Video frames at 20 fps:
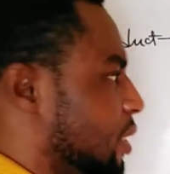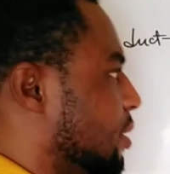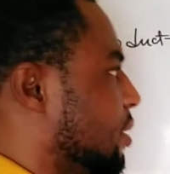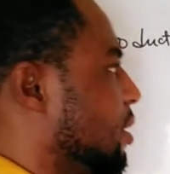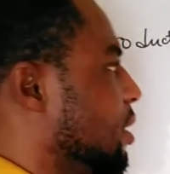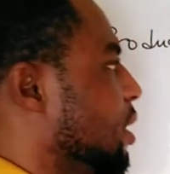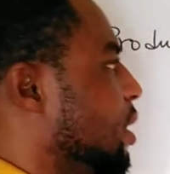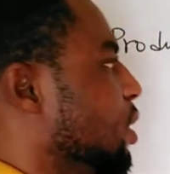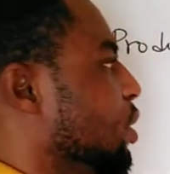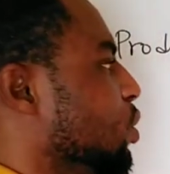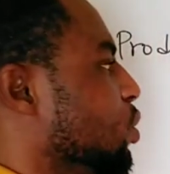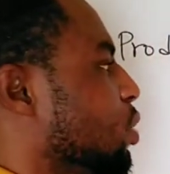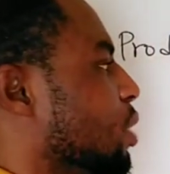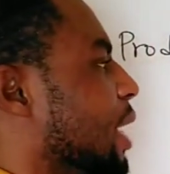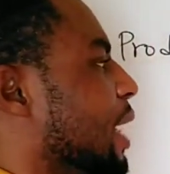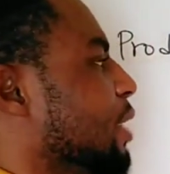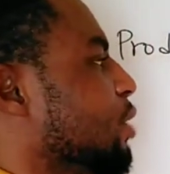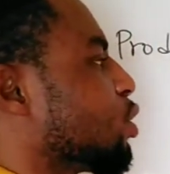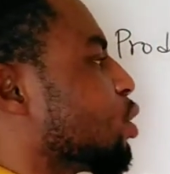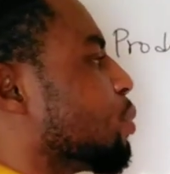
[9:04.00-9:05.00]
So it has to be
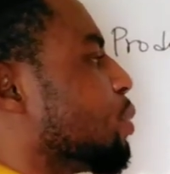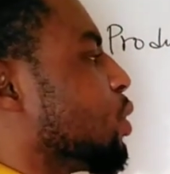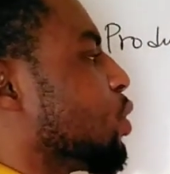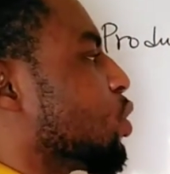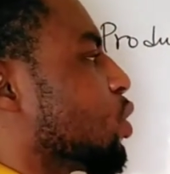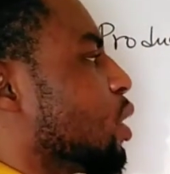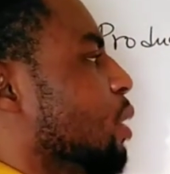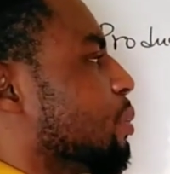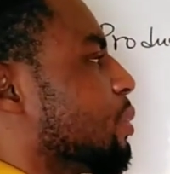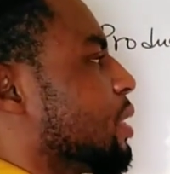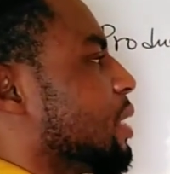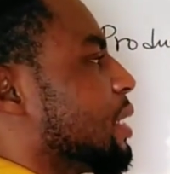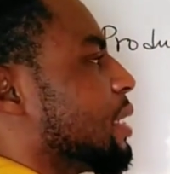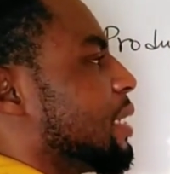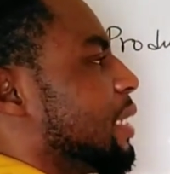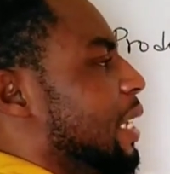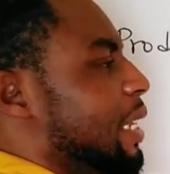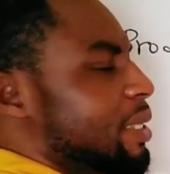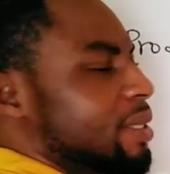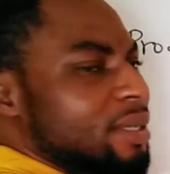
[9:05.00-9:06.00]
something that,
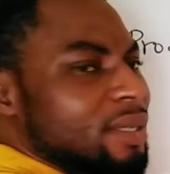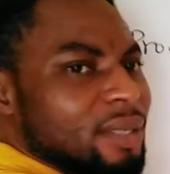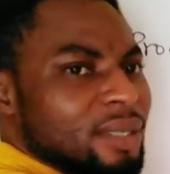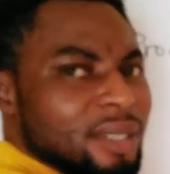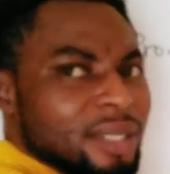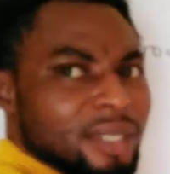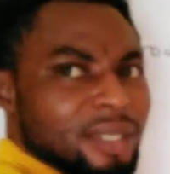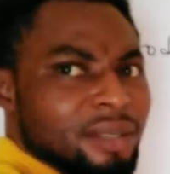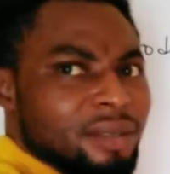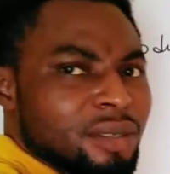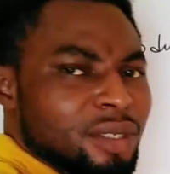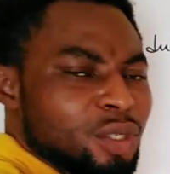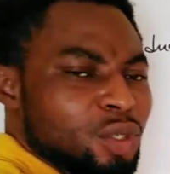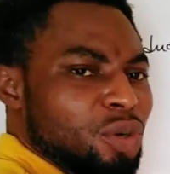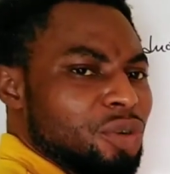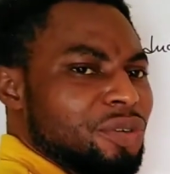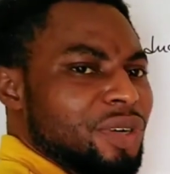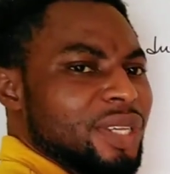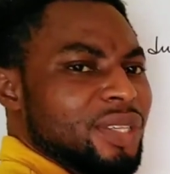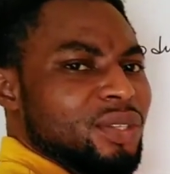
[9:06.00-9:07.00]
you know,
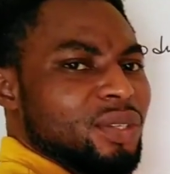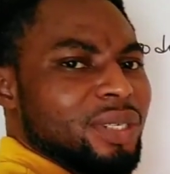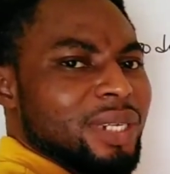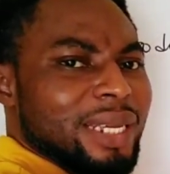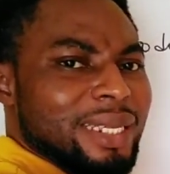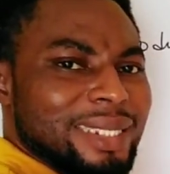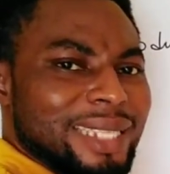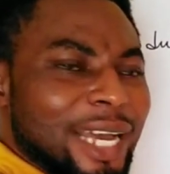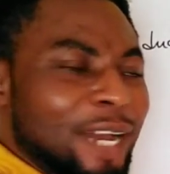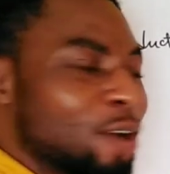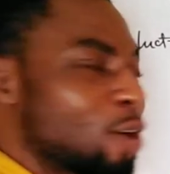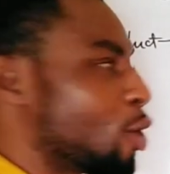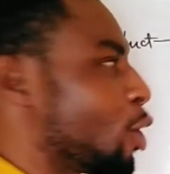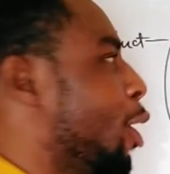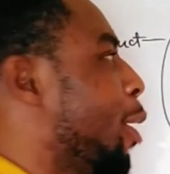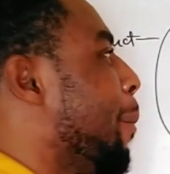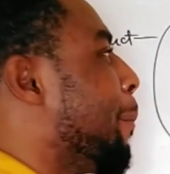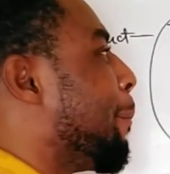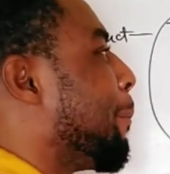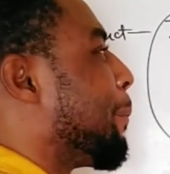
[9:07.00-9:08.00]
resonates, that
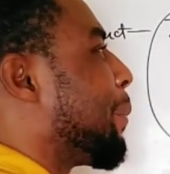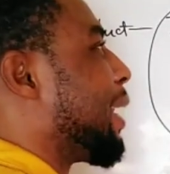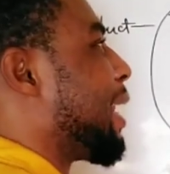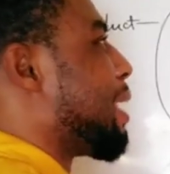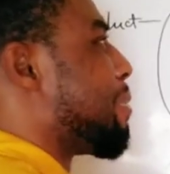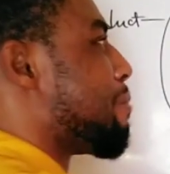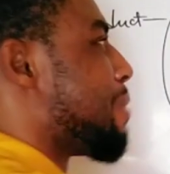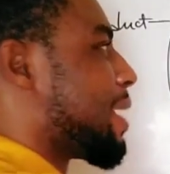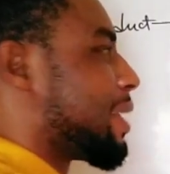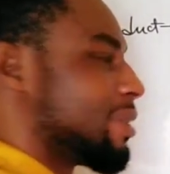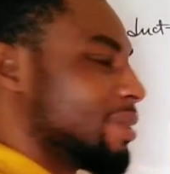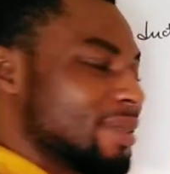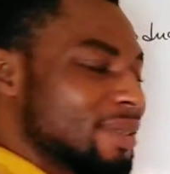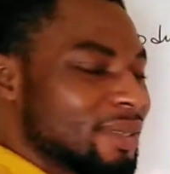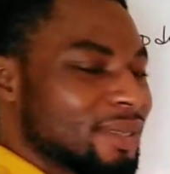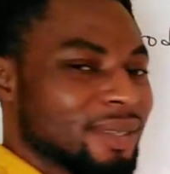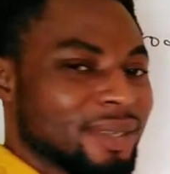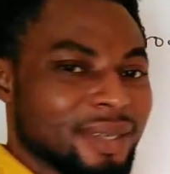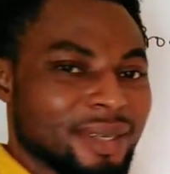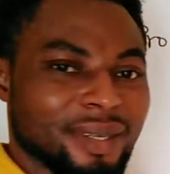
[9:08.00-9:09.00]
complements
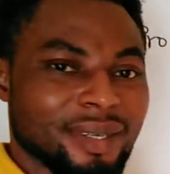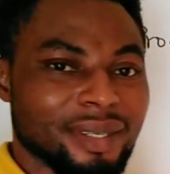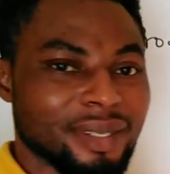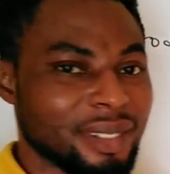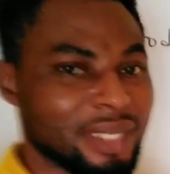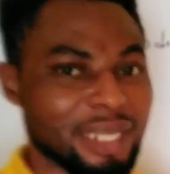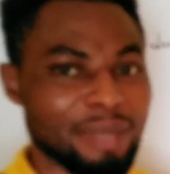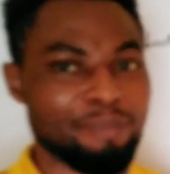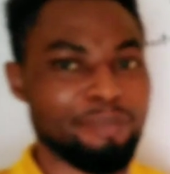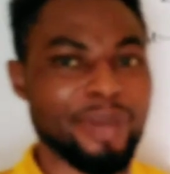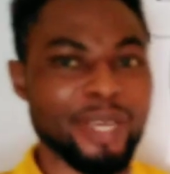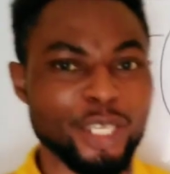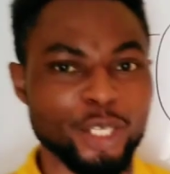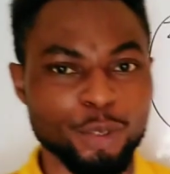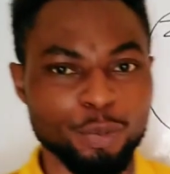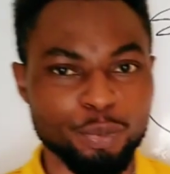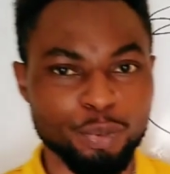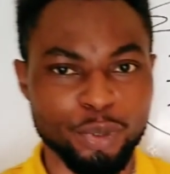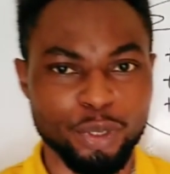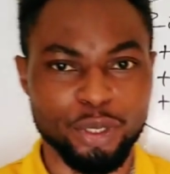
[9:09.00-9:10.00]
the base
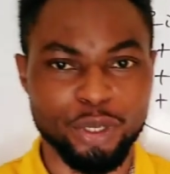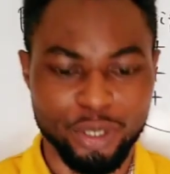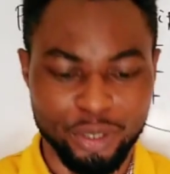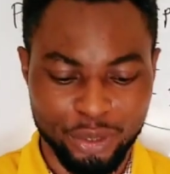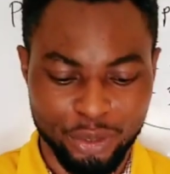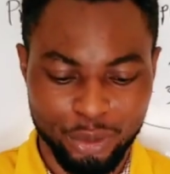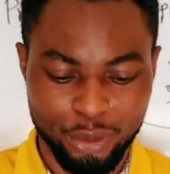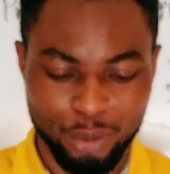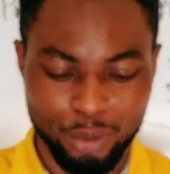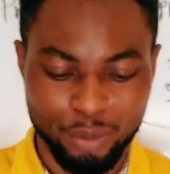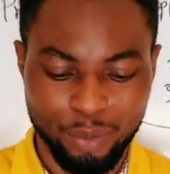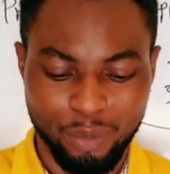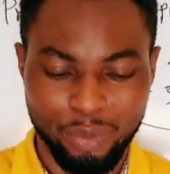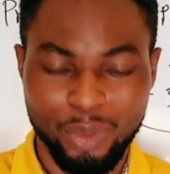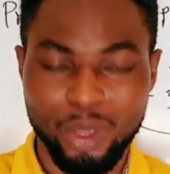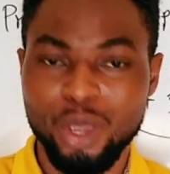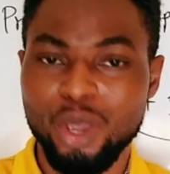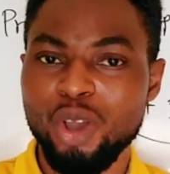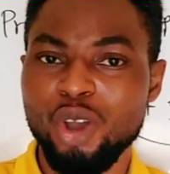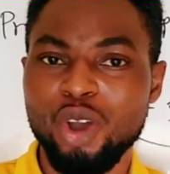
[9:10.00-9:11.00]
products.
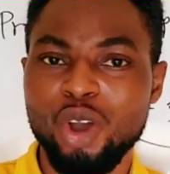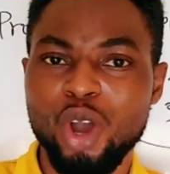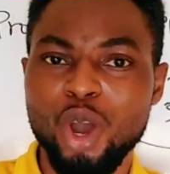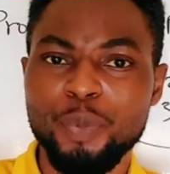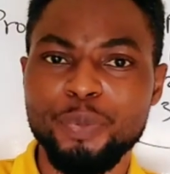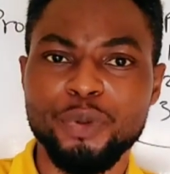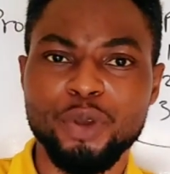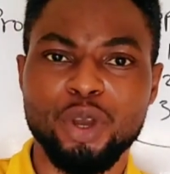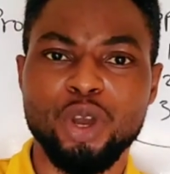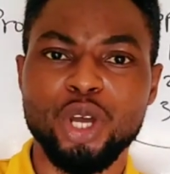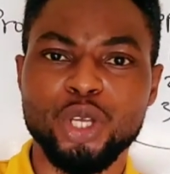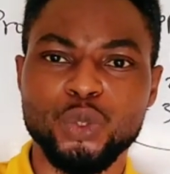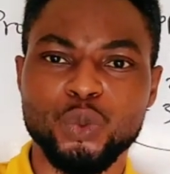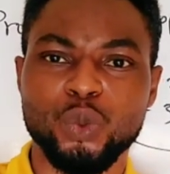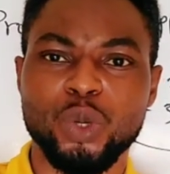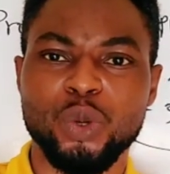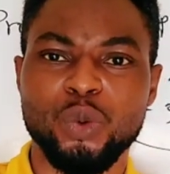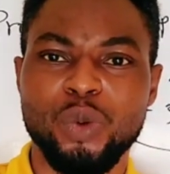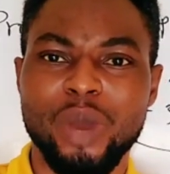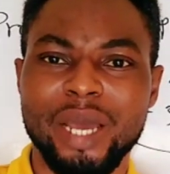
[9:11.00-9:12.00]
Hope you got what we are
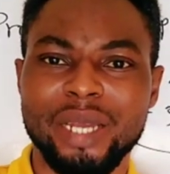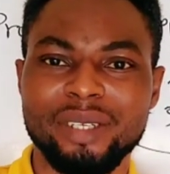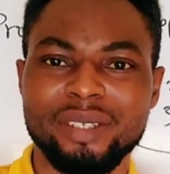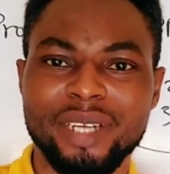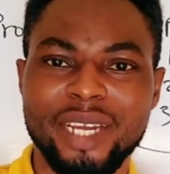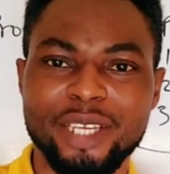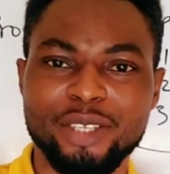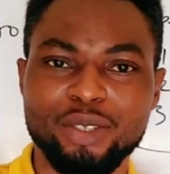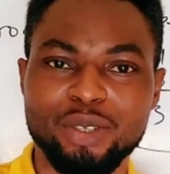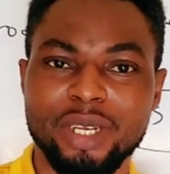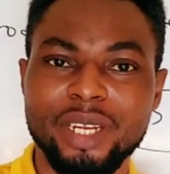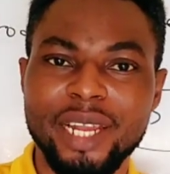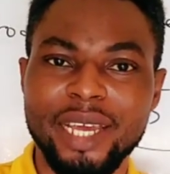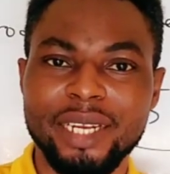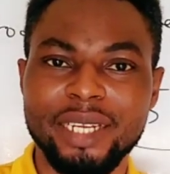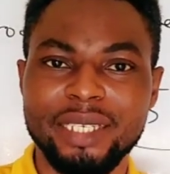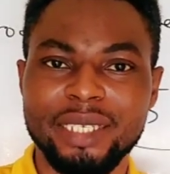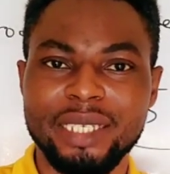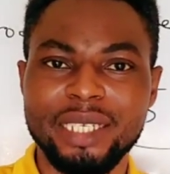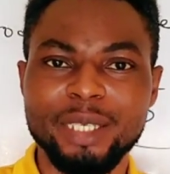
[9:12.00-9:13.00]
trying to learn in this
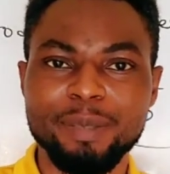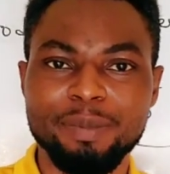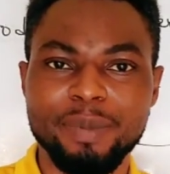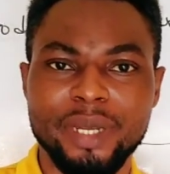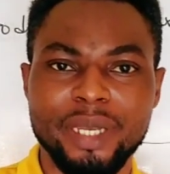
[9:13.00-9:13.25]
place.